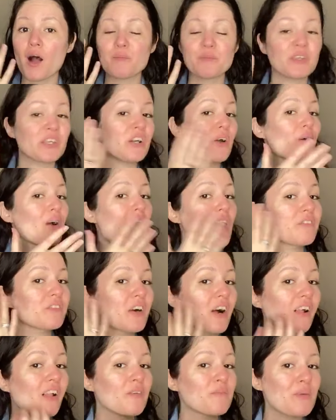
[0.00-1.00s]
you know, cover
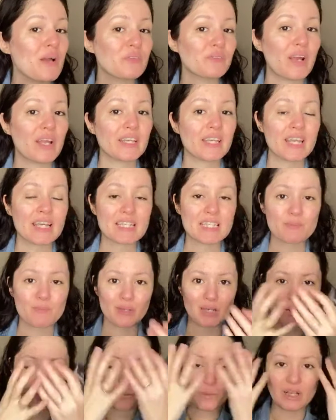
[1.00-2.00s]
all of my redness, but
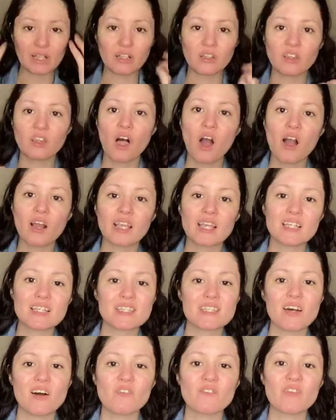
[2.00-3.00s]
it will lock
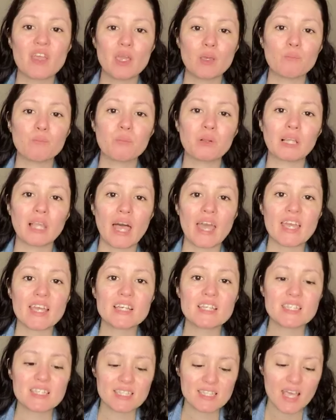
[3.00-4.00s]
itself in
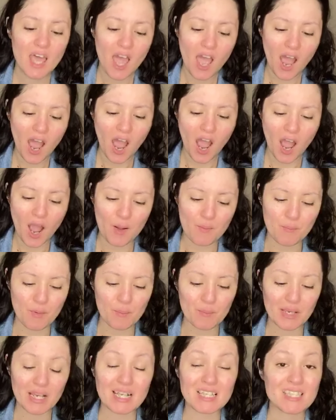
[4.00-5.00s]
place
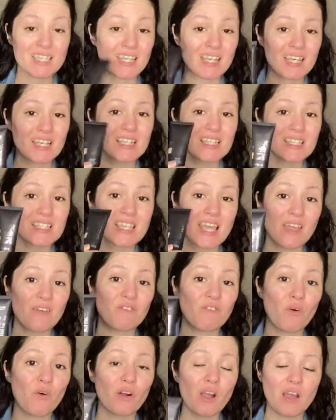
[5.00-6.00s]
because it is a
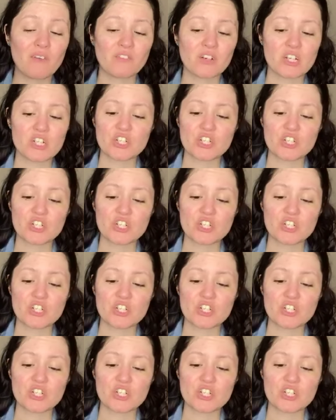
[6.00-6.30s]
full coverage